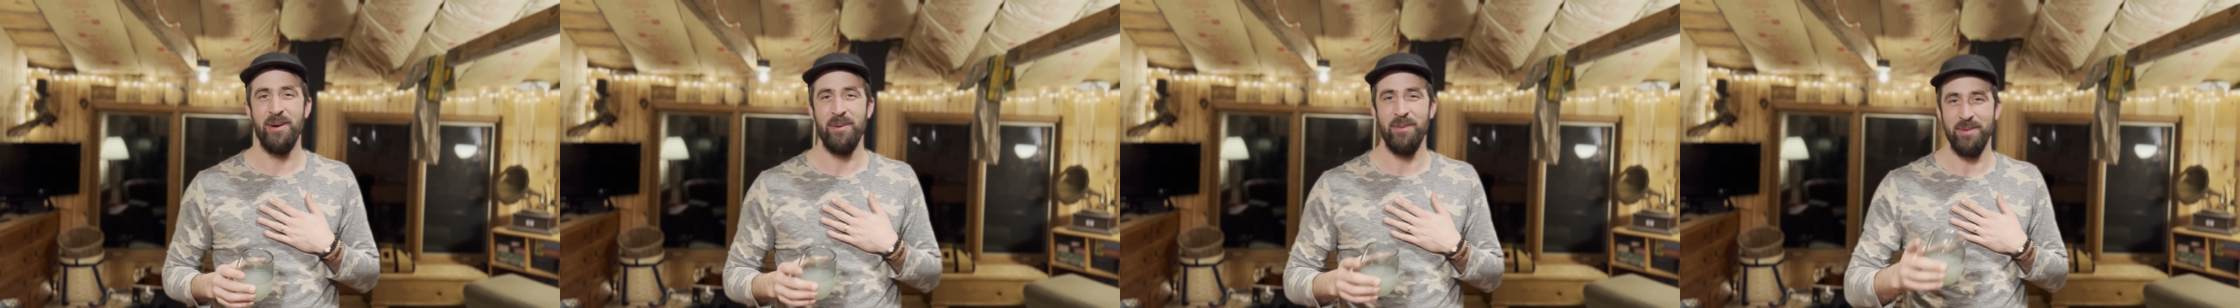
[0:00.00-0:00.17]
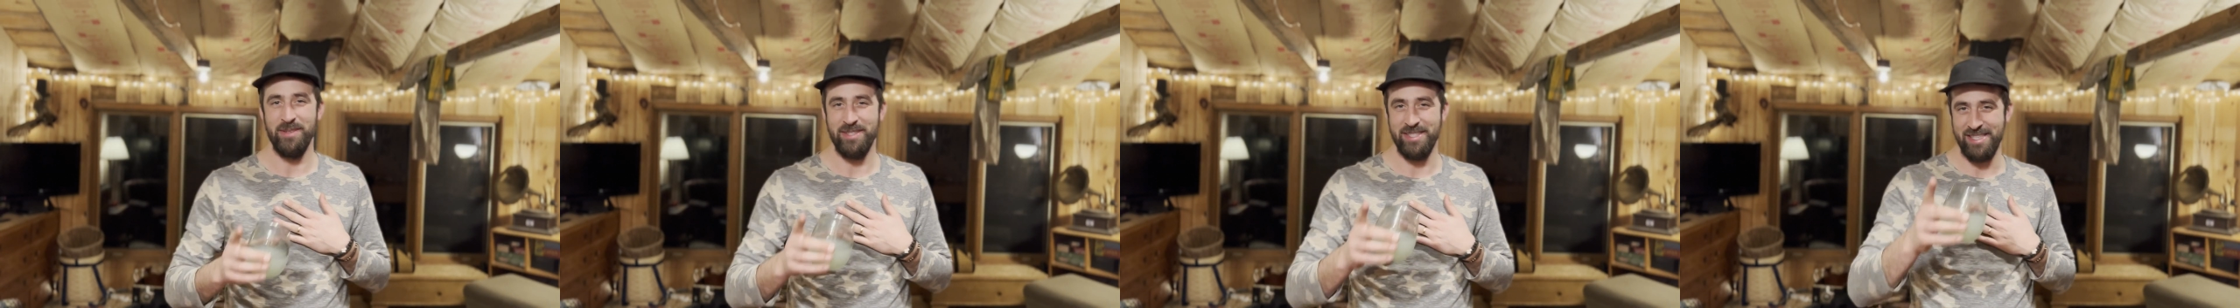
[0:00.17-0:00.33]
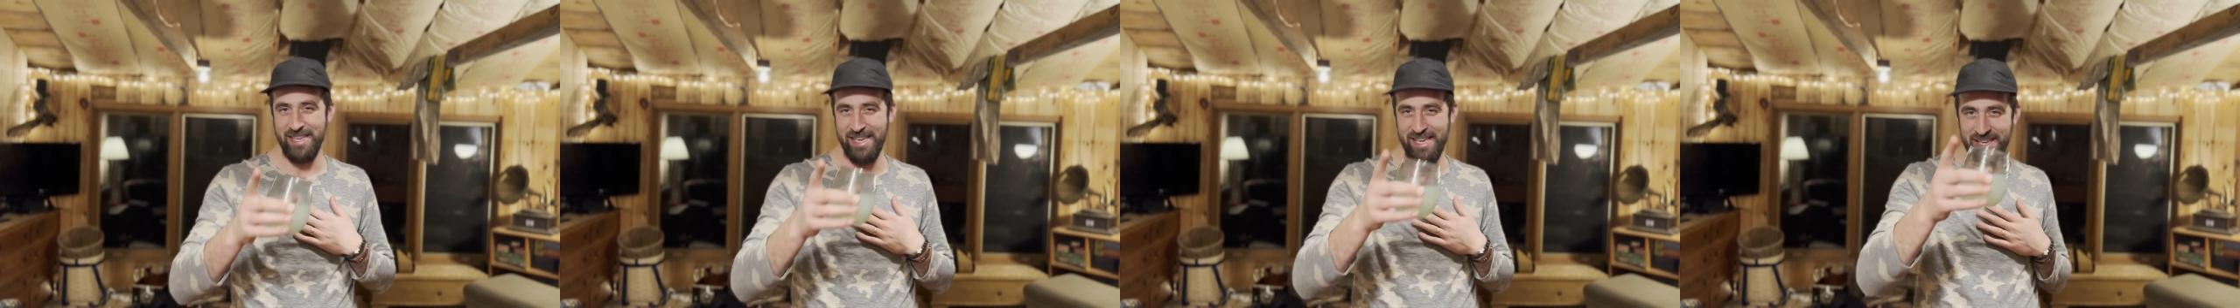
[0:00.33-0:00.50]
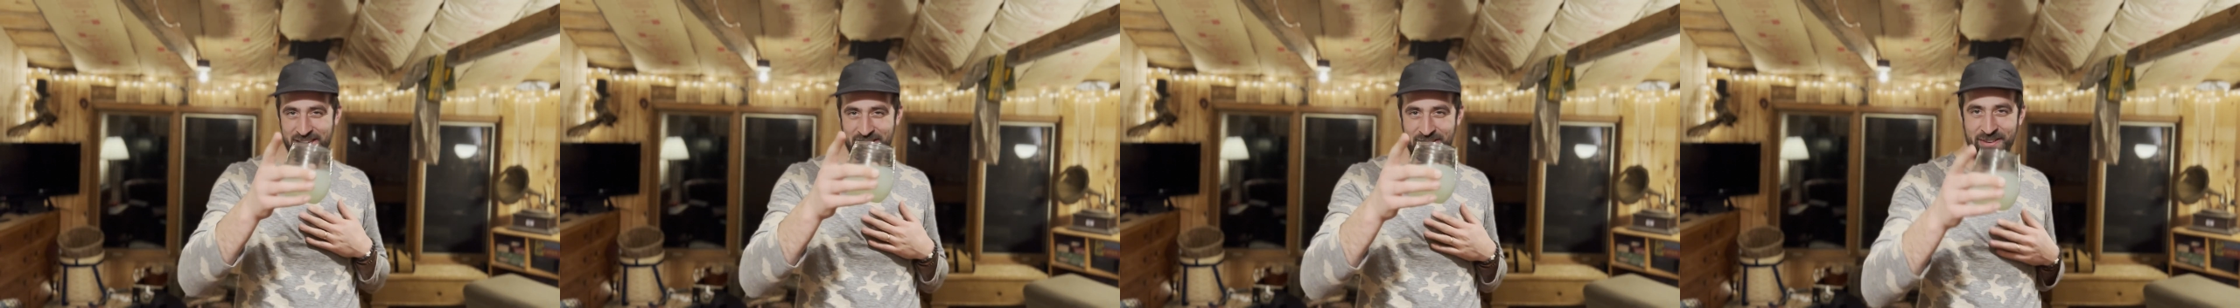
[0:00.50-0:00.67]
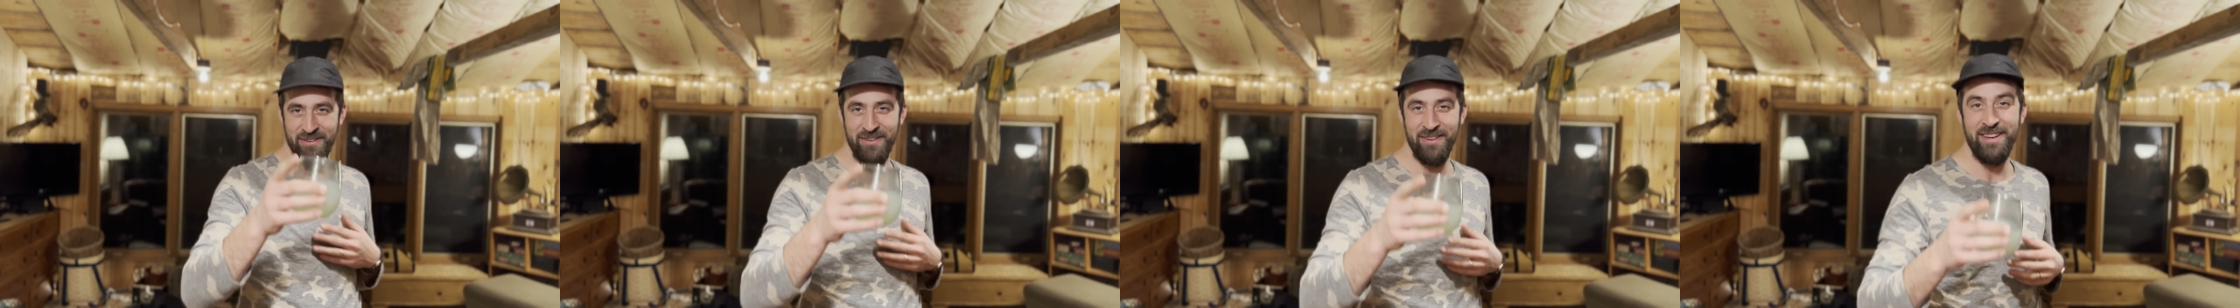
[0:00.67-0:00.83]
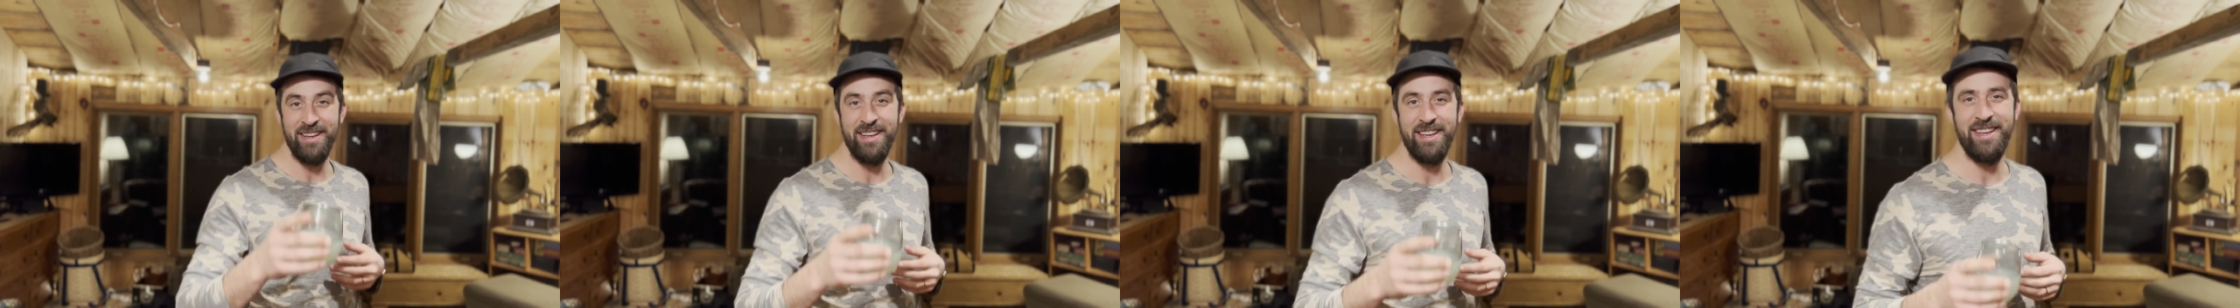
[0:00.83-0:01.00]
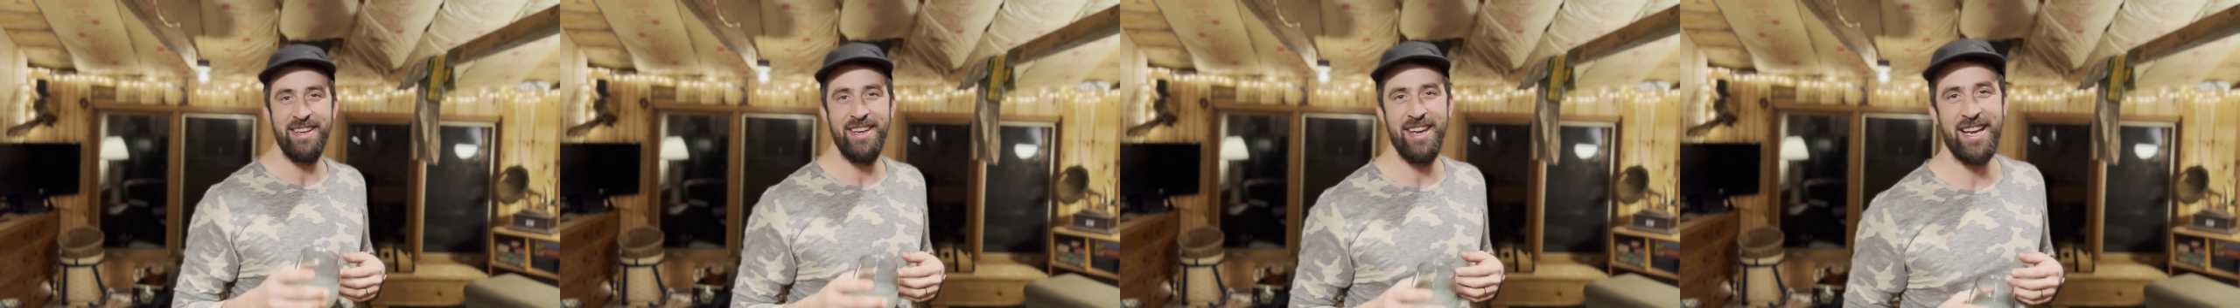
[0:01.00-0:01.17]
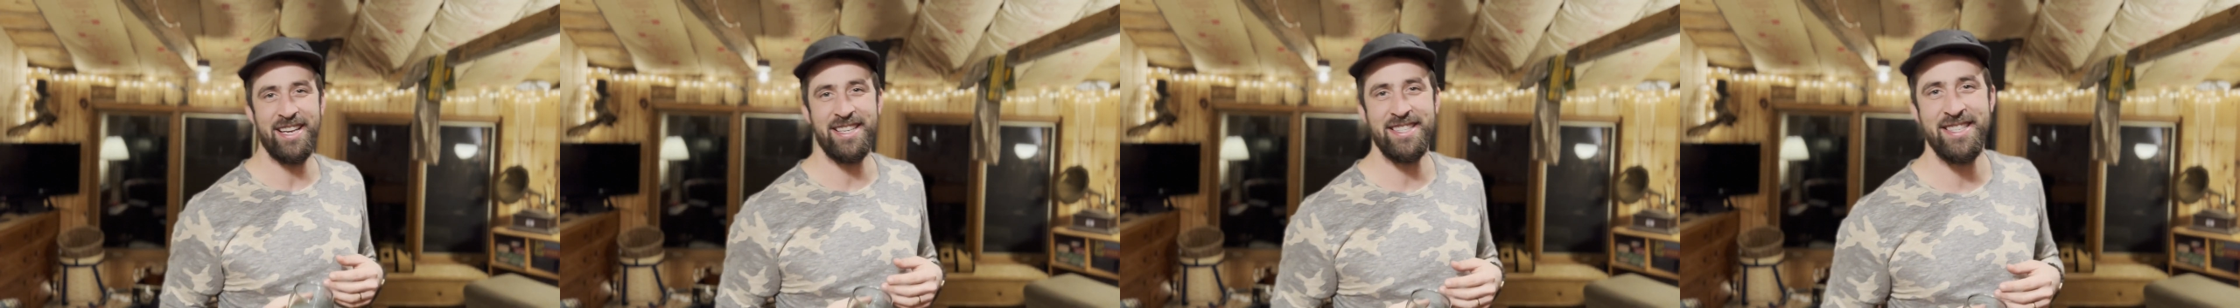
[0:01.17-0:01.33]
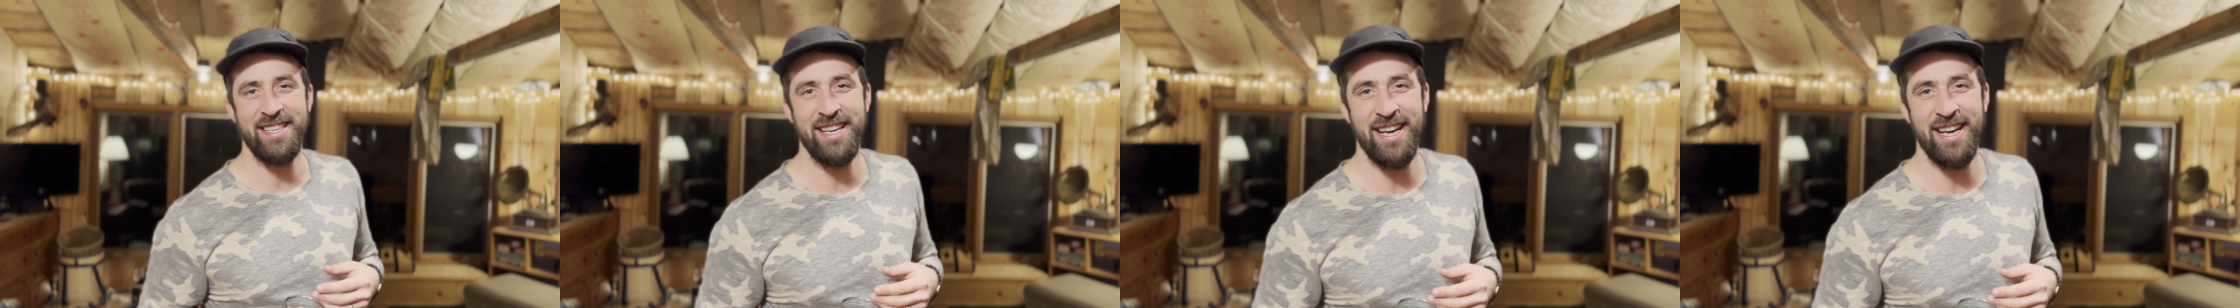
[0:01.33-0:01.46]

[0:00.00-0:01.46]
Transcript: I'll see you next